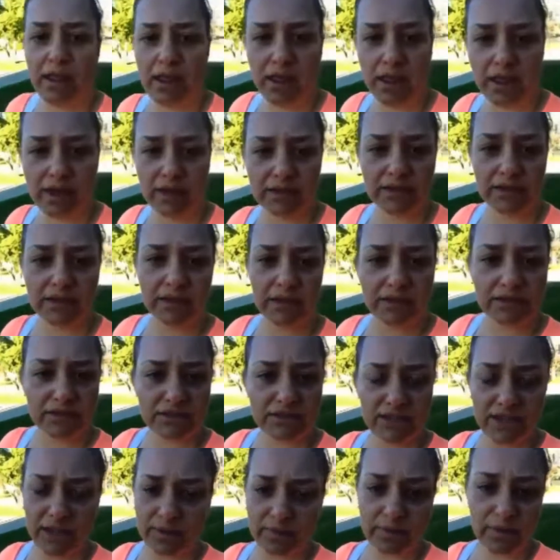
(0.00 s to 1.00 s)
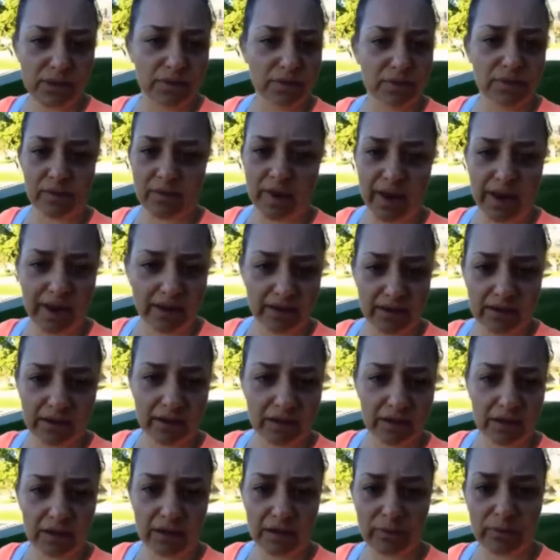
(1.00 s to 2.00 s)
And same thing with Ryan.
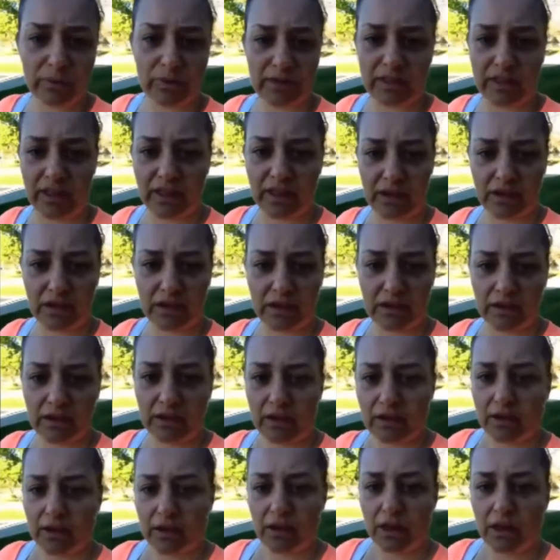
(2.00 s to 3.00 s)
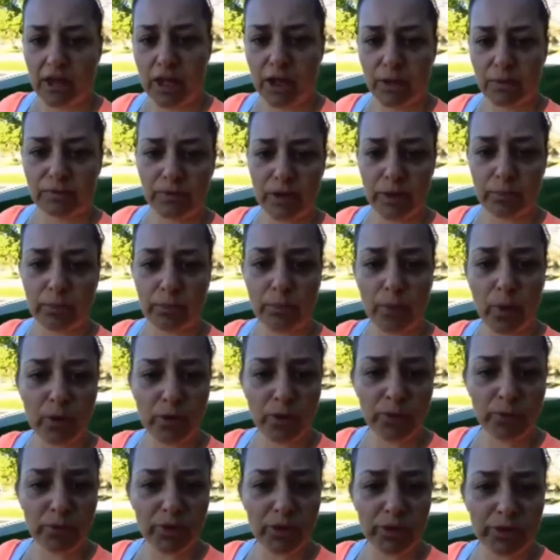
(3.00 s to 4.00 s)
But then um, they
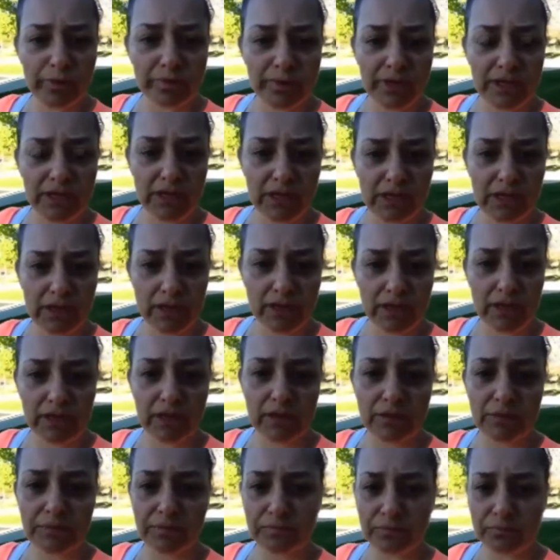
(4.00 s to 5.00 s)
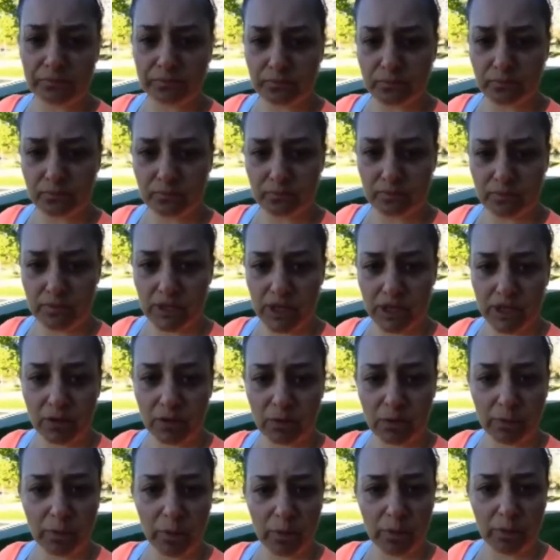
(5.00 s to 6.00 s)
both put him in.
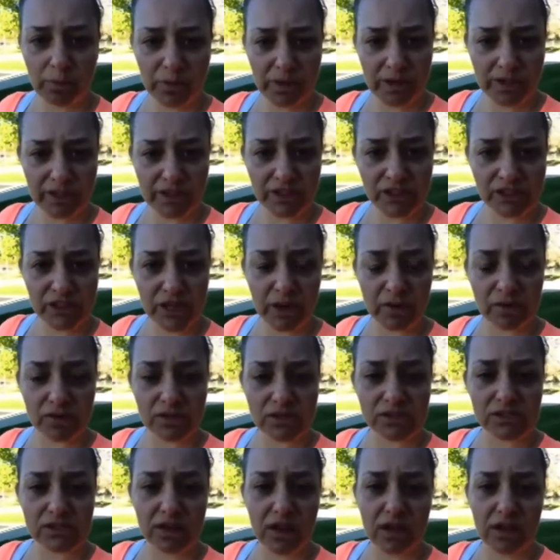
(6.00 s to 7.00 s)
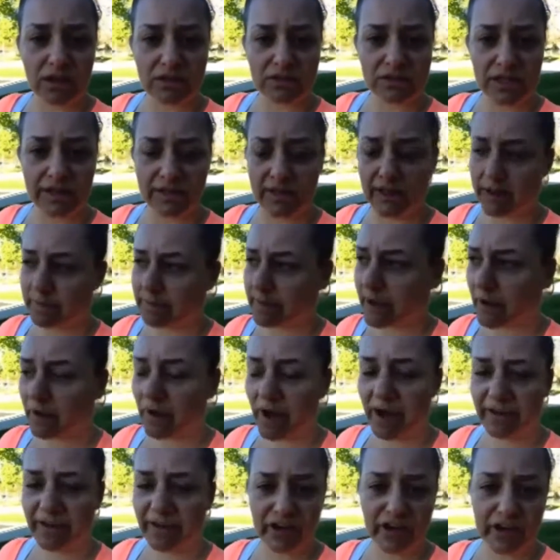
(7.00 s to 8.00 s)
They were both put in the shower stalls, and then
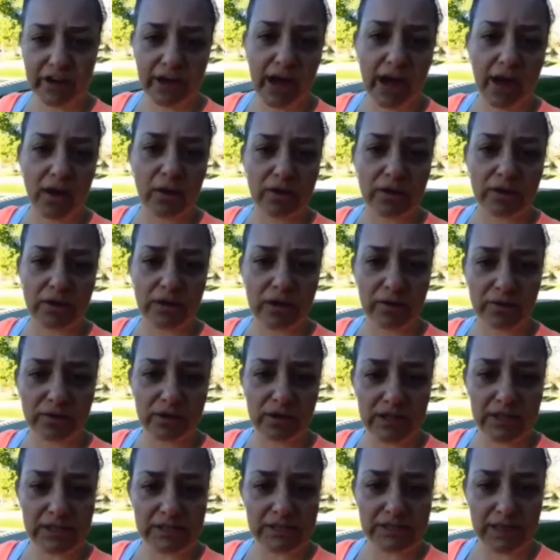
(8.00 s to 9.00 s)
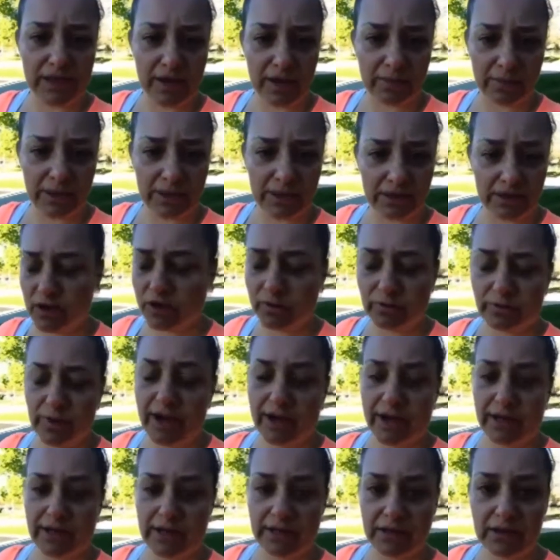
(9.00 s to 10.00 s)
about after an hour, they released Ammon or
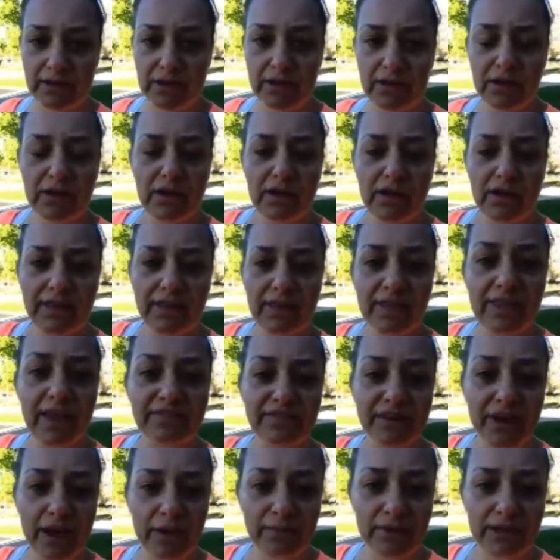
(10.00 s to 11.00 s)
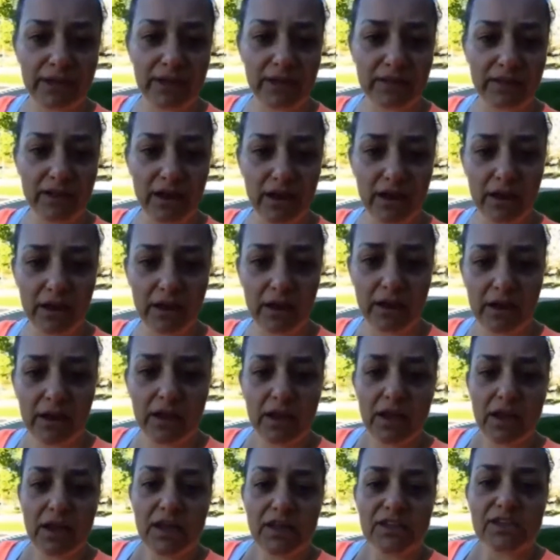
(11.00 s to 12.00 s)
Ryan, and left Ammon in there.
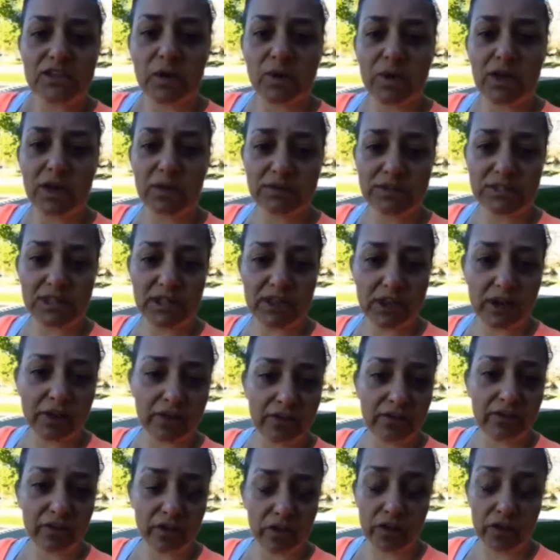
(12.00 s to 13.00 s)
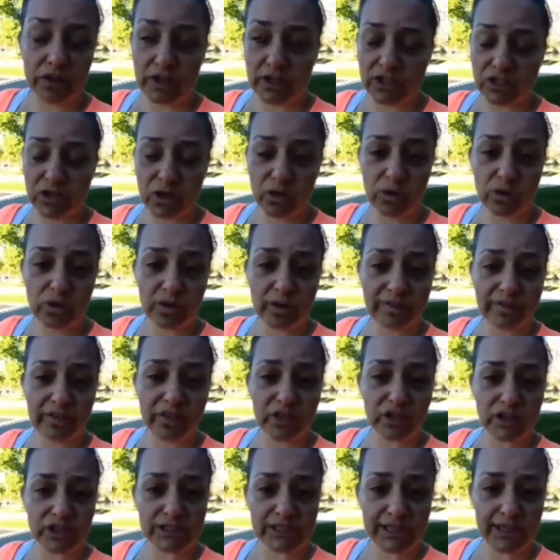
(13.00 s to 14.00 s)
So he was in there for a total of
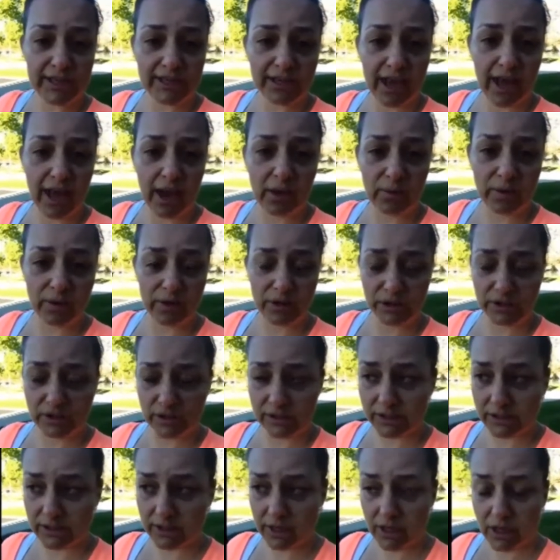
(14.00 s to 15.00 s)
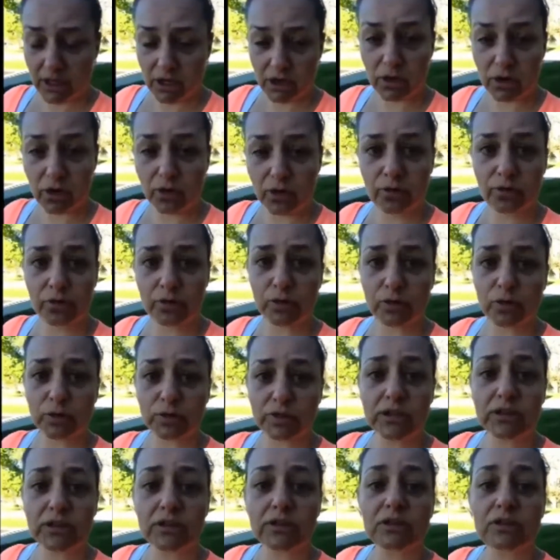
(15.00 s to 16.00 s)
13 hours. No
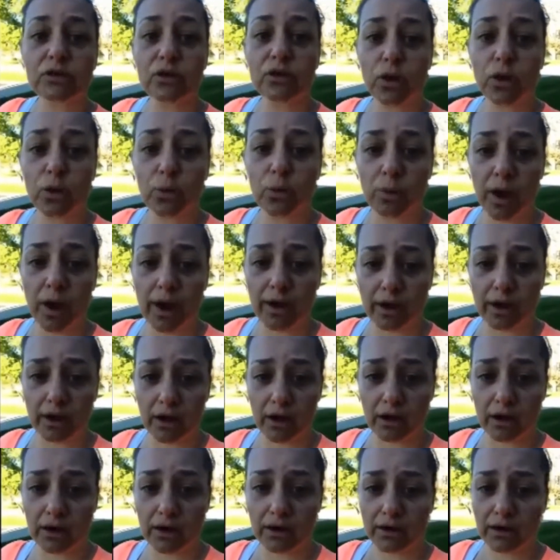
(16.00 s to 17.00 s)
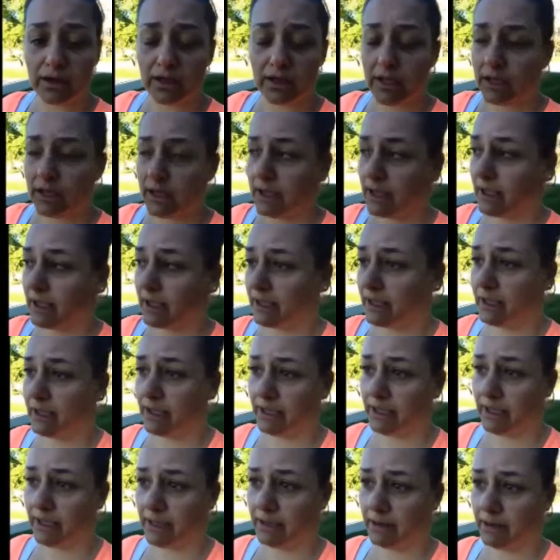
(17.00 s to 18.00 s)
food, no water.
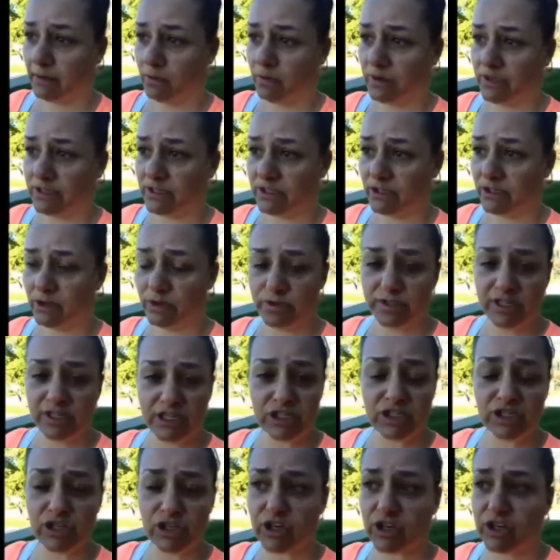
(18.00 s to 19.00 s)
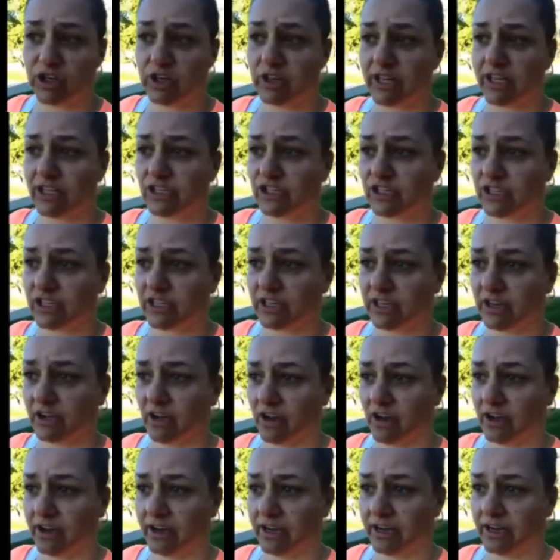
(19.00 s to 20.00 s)
He was losing circulation
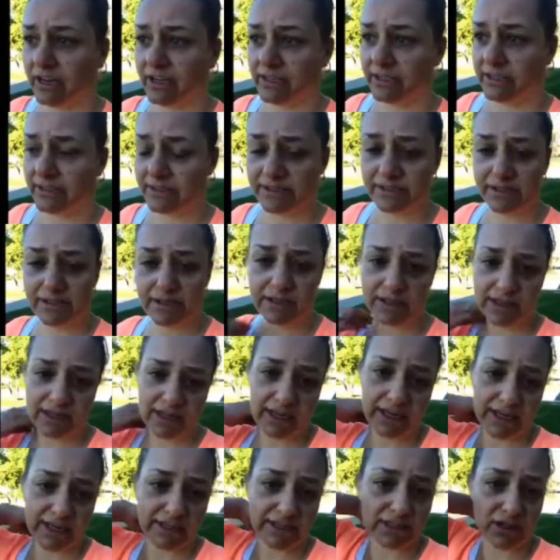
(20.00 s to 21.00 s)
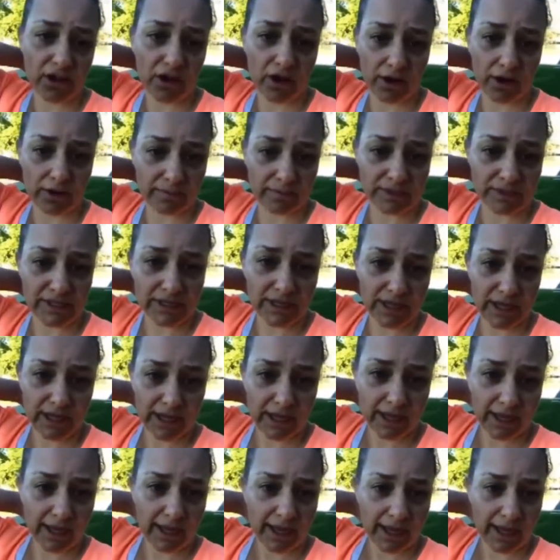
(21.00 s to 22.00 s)
on his in his arms,
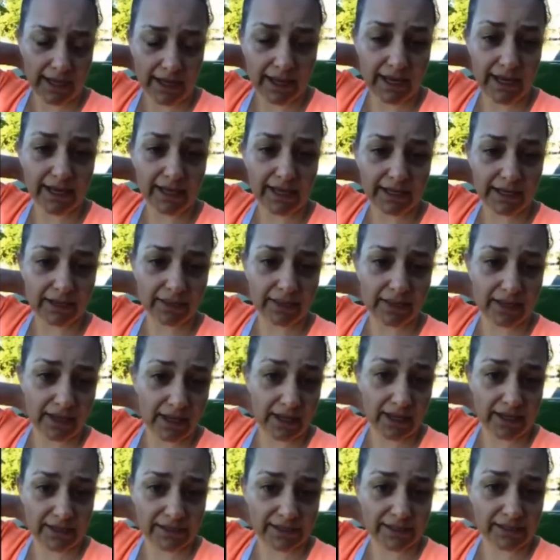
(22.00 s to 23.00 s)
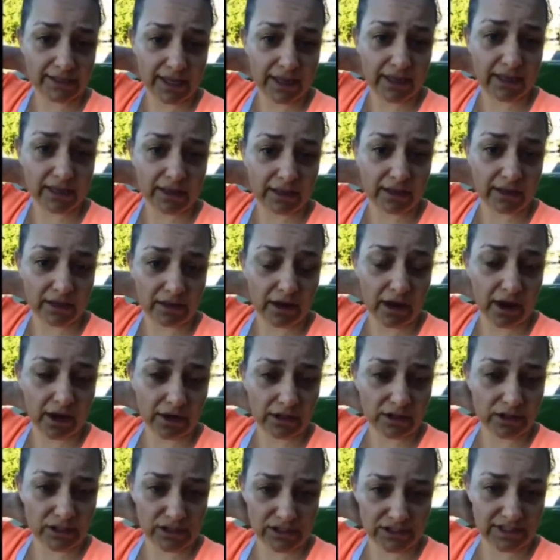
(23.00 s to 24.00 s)
and he the, he said that the
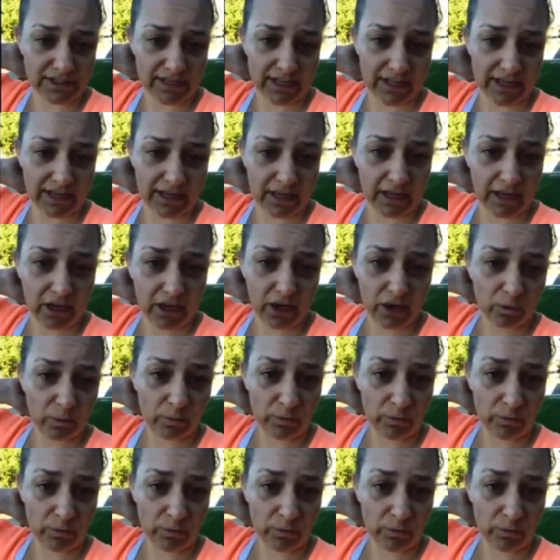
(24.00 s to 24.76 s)
guards said